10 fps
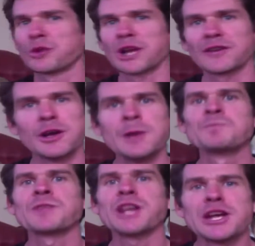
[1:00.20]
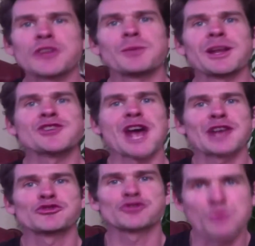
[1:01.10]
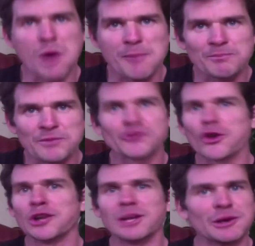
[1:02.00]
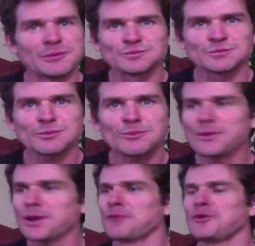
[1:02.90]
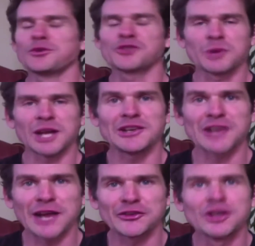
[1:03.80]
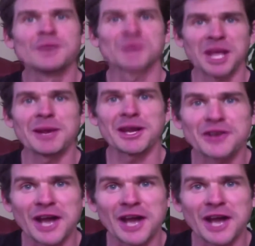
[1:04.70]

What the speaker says: whatever. Eat as many dates as you want. There's no limit. If you still want to eat dates, keep eating